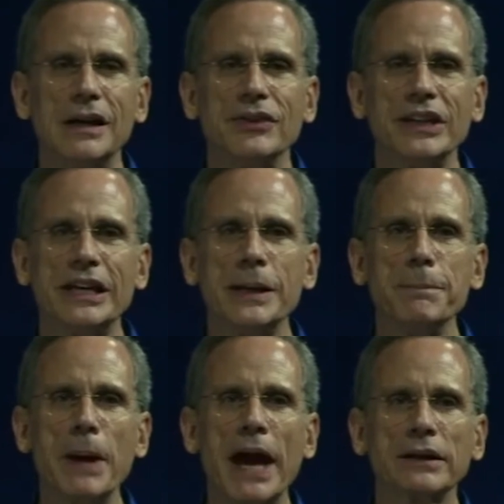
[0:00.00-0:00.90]
The
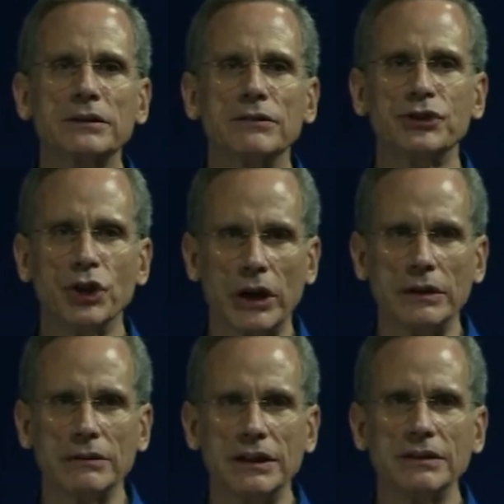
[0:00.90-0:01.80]
impact of
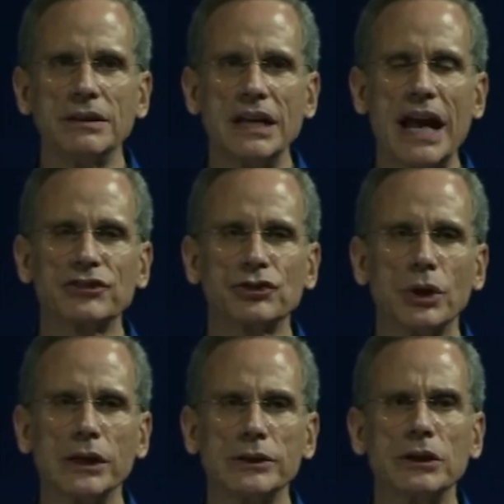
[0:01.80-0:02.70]
DART into the
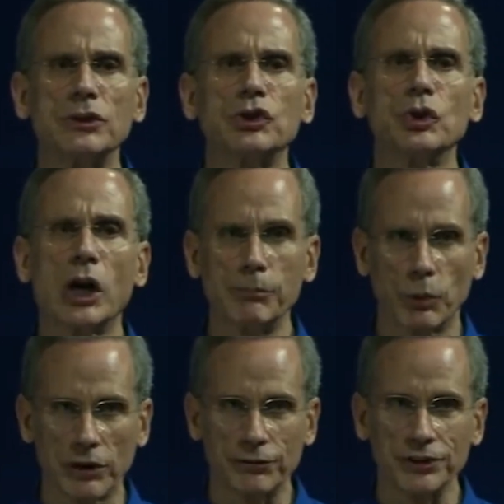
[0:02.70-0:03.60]
asteroid
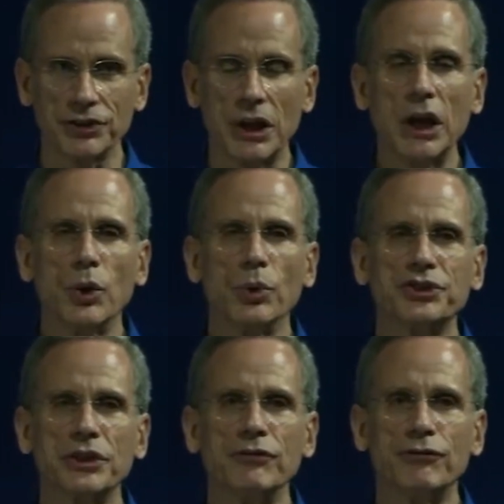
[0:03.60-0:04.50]
Dimorphos was
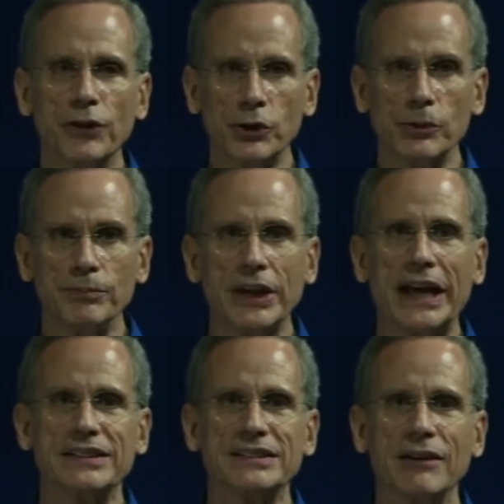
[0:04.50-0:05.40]
confirmed
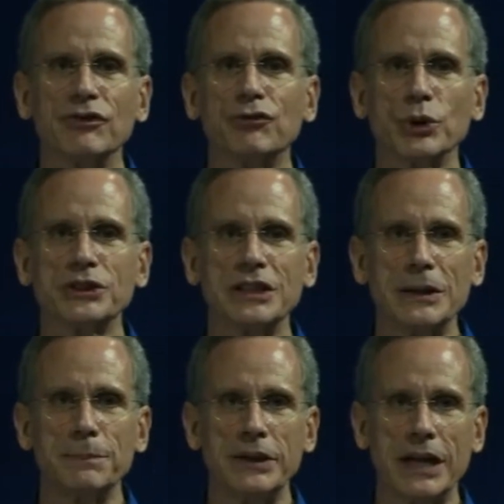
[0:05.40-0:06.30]
at
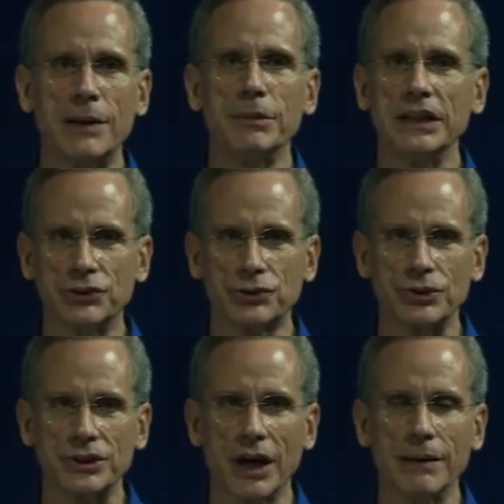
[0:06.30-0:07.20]
7:14 p.m.
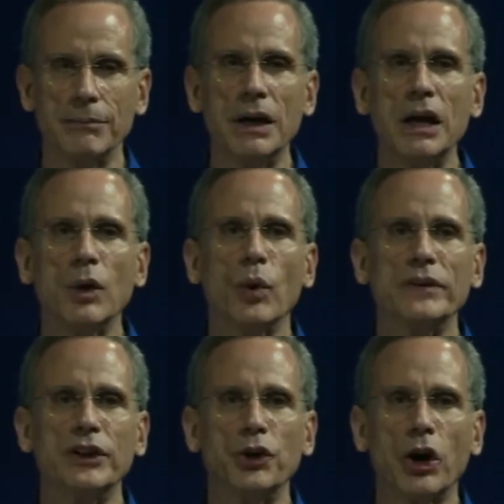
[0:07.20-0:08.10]
Eastern Time,
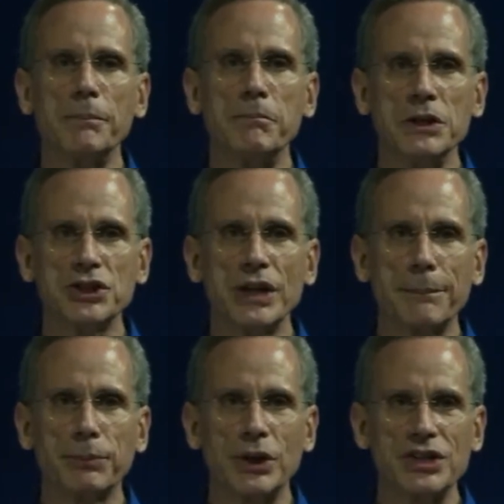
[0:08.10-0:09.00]
when the DART Mission
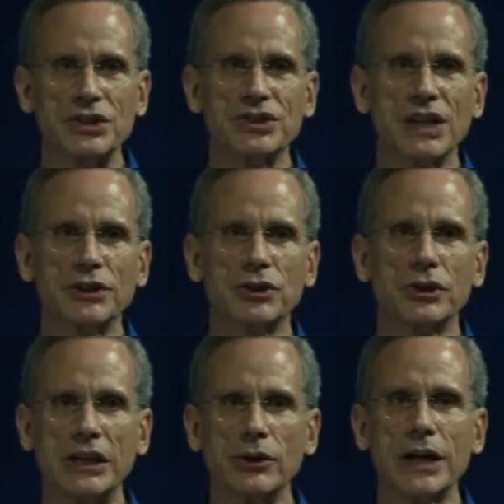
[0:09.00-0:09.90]
Operations Center
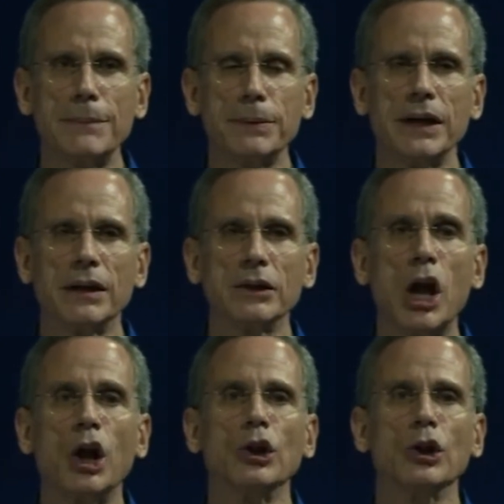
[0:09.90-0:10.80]
here at APL
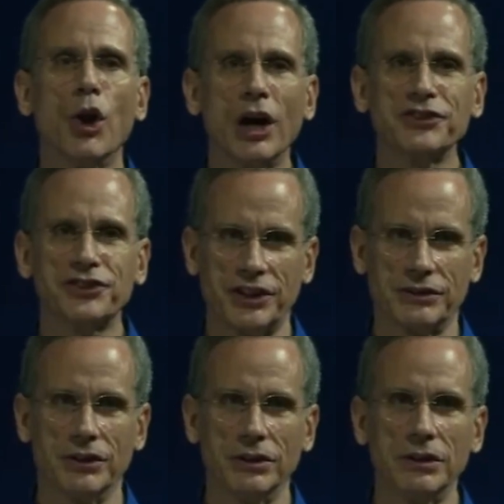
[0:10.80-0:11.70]
lost
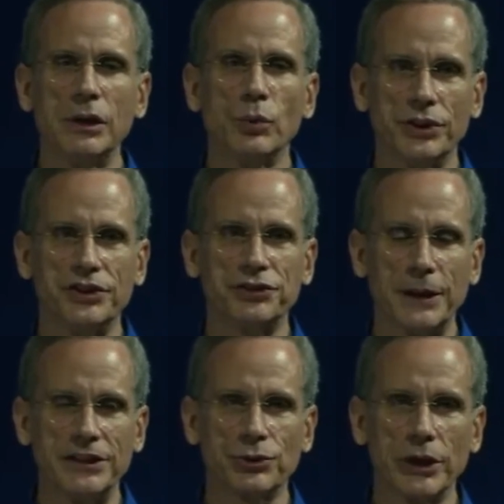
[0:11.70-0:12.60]
signal with the
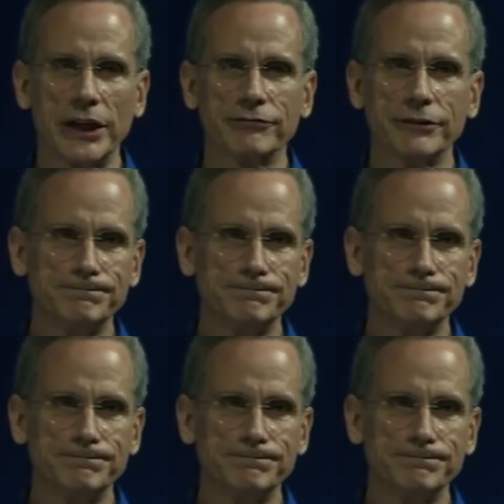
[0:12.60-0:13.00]
spacecraft.